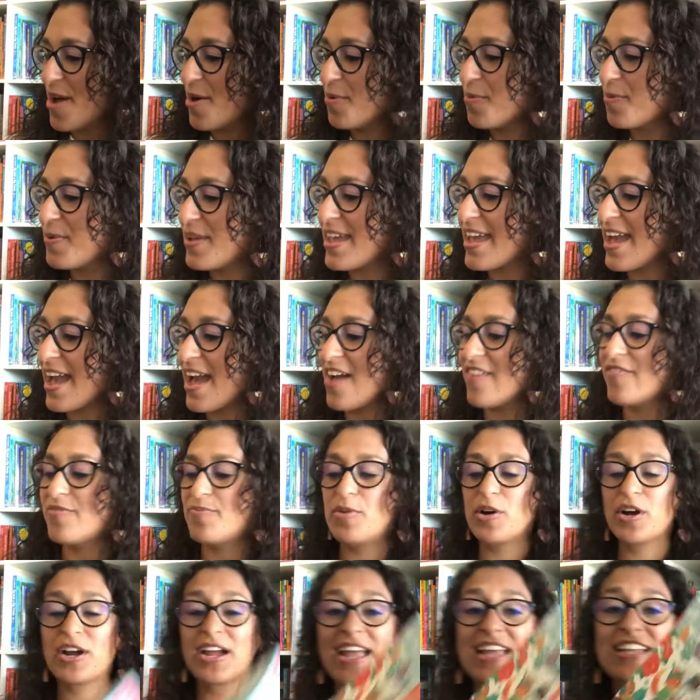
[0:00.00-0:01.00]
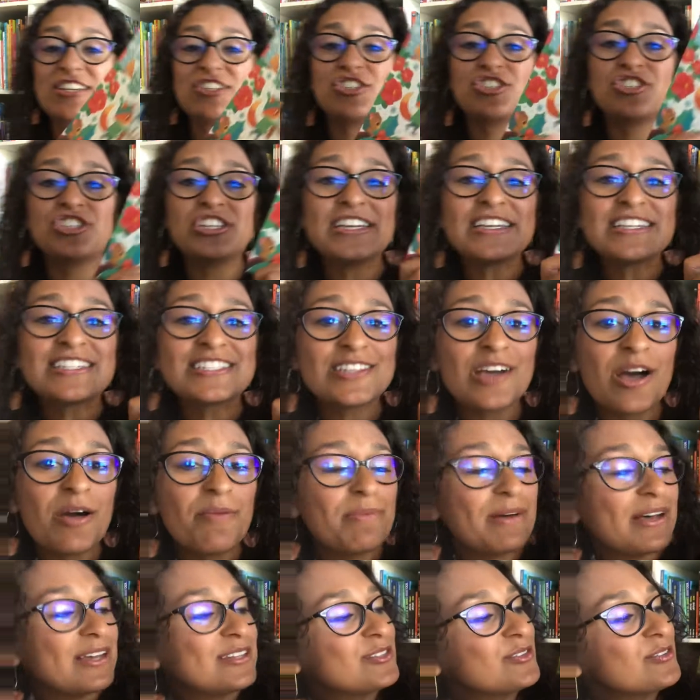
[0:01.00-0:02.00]
We have book and jigsaw
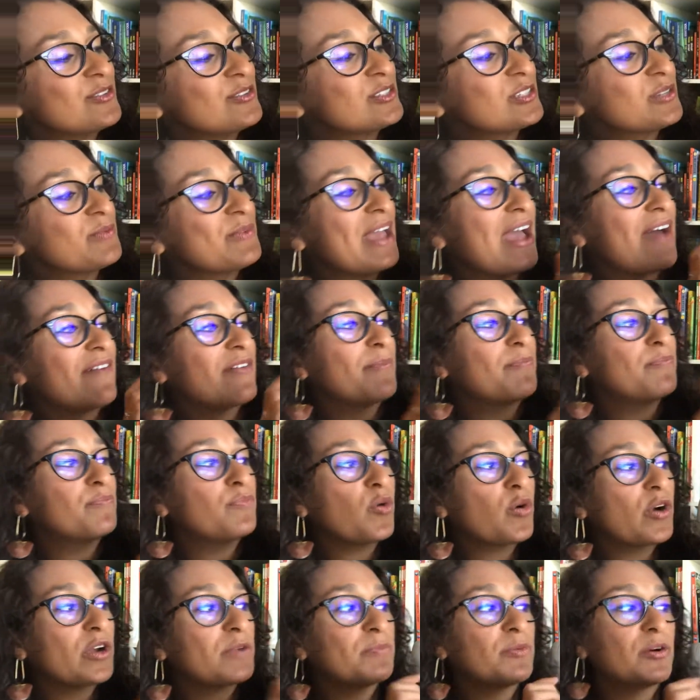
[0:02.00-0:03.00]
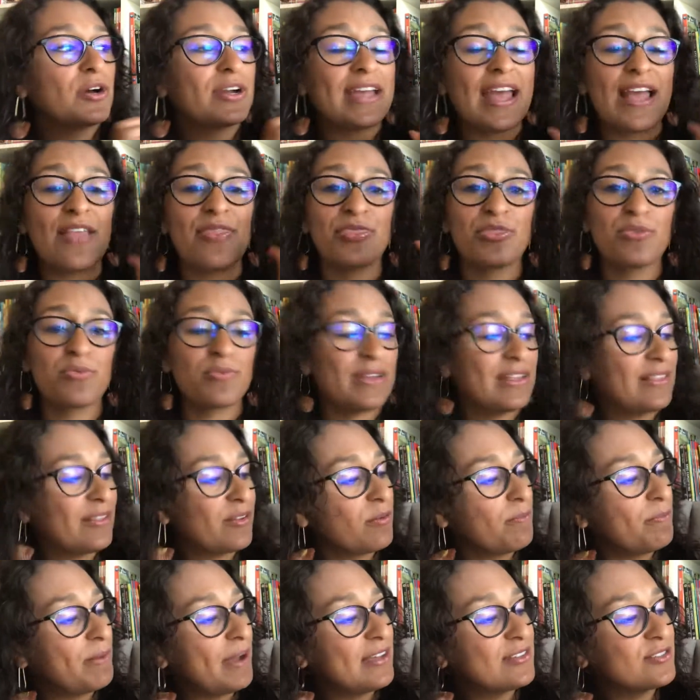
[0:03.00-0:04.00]
puzzles. So we have a board book and three
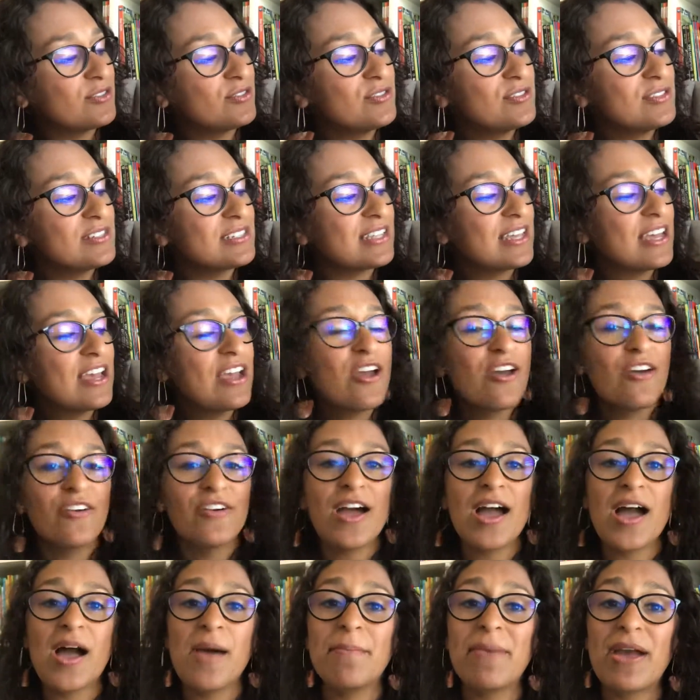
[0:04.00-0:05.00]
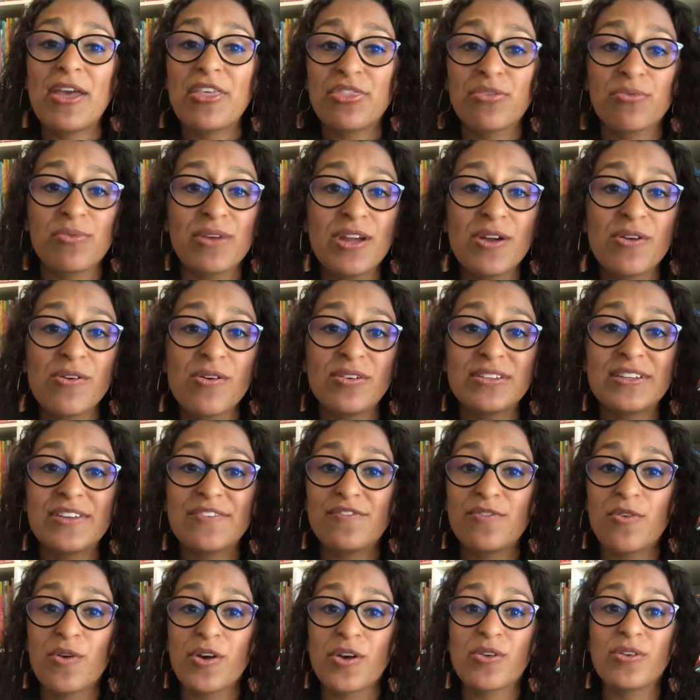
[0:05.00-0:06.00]
little puzzles. Uh, my three-year-old
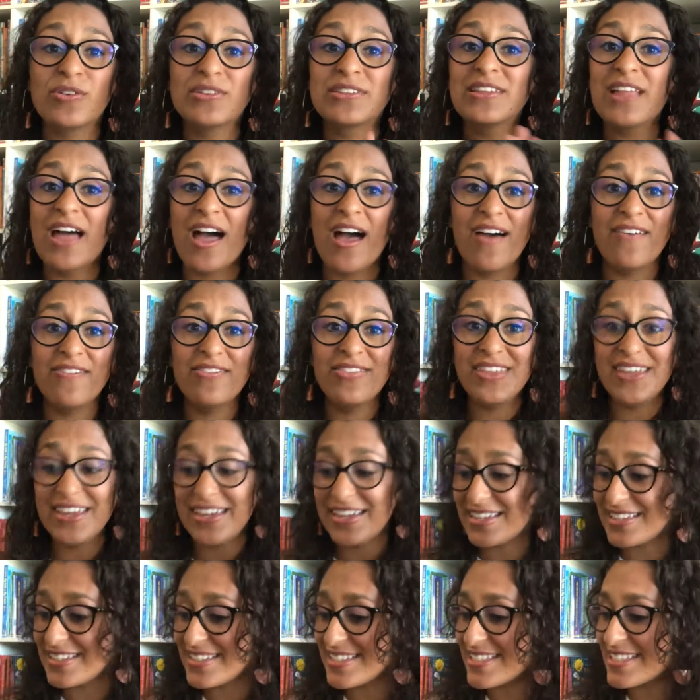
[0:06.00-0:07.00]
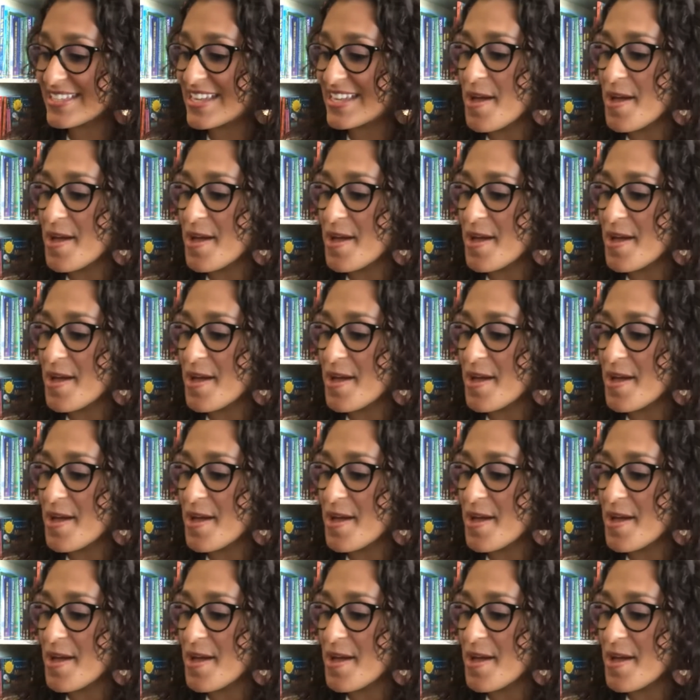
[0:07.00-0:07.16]
and four-year-old love these.